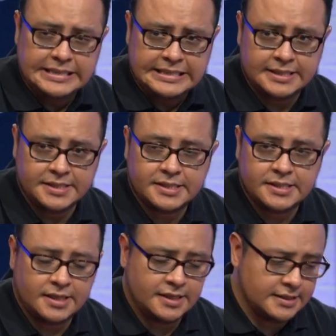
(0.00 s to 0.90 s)
since
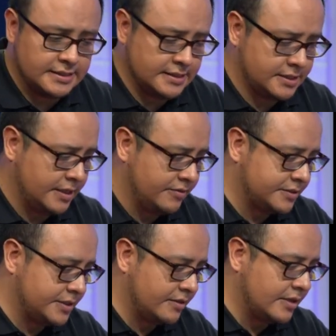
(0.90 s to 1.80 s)
uh,
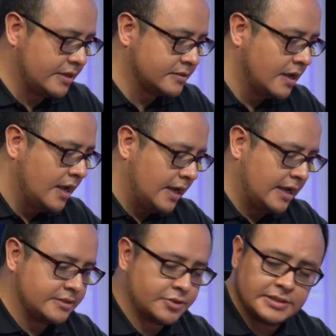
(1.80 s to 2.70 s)
Sydney's
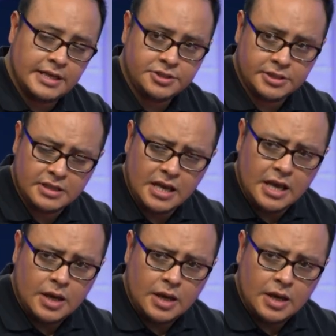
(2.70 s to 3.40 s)
uh, translation,